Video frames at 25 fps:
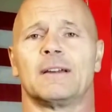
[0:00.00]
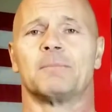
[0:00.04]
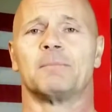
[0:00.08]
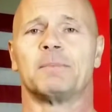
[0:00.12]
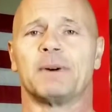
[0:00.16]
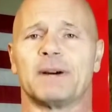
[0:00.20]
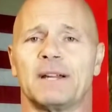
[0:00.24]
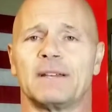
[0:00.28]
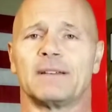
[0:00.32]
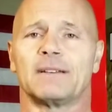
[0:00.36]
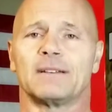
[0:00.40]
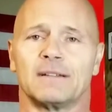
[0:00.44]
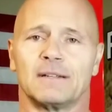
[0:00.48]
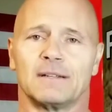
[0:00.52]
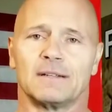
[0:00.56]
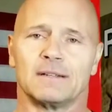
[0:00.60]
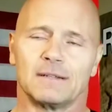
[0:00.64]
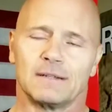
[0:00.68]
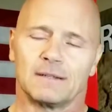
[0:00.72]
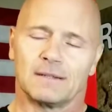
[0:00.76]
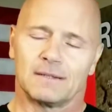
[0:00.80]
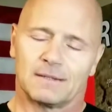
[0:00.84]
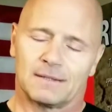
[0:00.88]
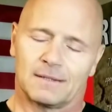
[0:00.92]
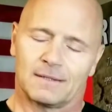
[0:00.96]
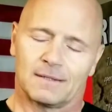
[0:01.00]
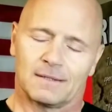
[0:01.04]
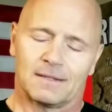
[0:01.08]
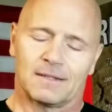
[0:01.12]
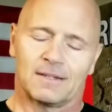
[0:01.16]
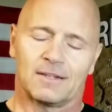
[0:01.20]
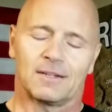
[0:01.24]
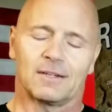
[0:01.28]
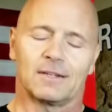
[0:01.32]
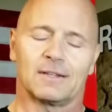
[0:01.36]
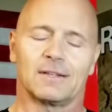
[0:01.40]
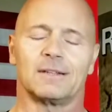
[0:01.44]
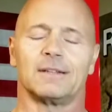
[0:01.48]
But
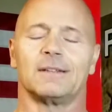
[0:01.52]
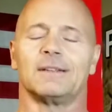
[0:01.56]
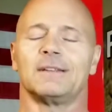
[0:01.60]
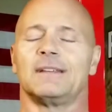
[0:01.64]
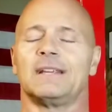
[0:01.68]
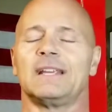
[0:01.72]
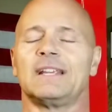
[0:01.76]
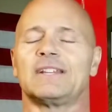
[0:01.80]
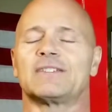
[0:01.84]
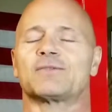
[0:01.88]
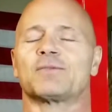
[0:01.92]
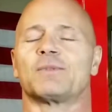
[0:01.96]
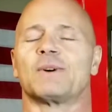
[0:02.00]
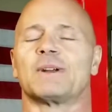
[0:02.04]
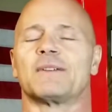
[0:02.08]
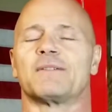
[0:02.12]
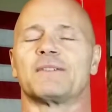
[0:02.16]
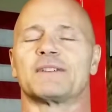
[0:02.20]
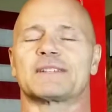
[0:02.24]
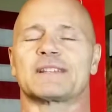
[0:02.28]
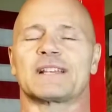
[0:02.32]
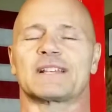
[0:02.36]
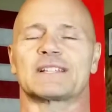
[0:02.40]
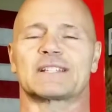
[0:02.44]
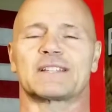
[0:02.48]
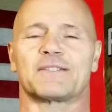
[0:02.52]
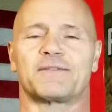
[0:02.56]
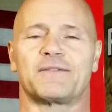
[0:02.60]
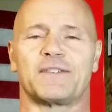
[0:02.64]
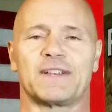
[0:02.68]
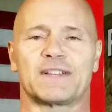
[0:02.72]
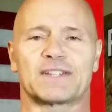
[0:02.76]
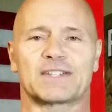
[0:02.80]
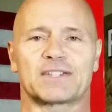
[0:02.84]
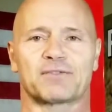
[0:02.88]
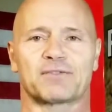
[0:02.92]
each one of us has to face